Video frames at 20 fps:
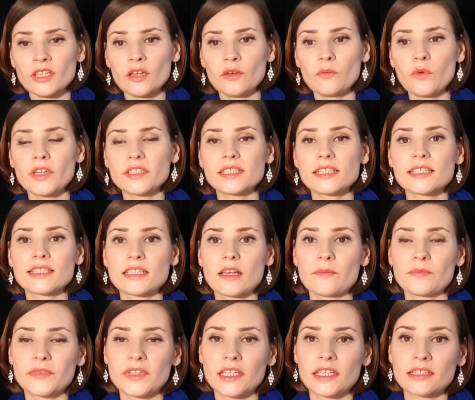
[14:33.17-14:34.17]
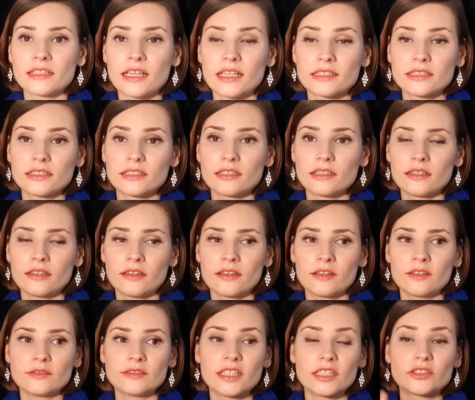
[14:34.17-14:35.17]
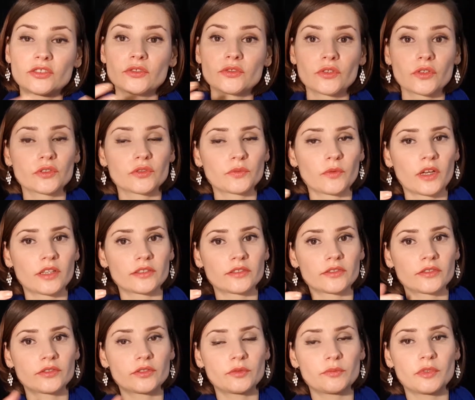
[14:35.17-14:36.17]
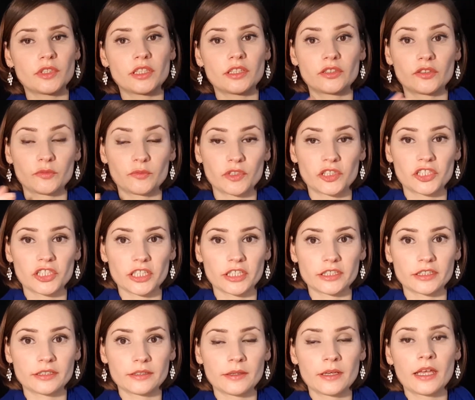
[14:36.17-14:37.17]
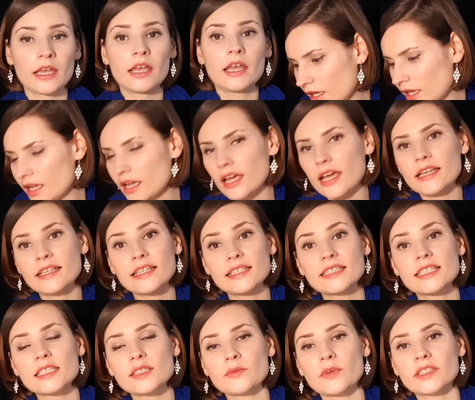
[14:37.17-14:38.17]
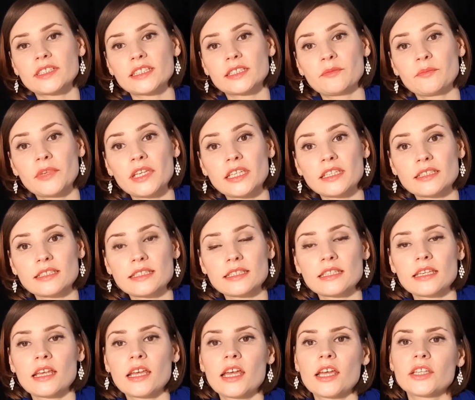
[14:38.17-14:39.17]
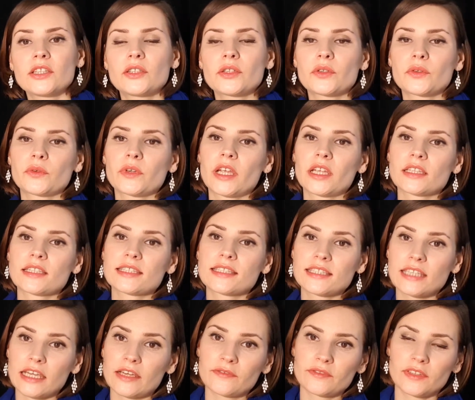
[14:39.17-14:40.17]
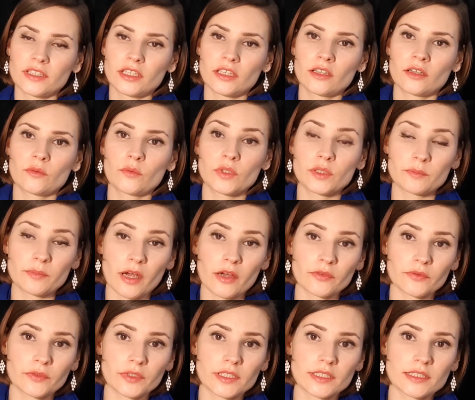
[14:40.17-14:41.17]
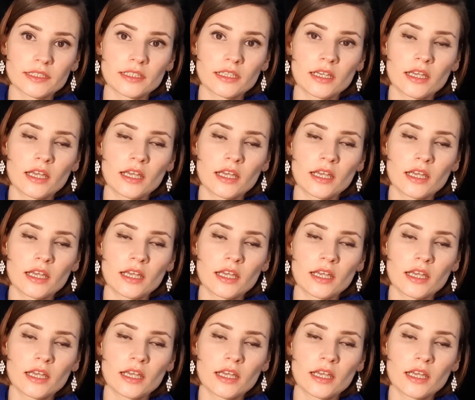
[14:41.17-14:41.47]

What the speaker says: what is something that you don't want to be shared. And this is what it means to create safety with boundaries.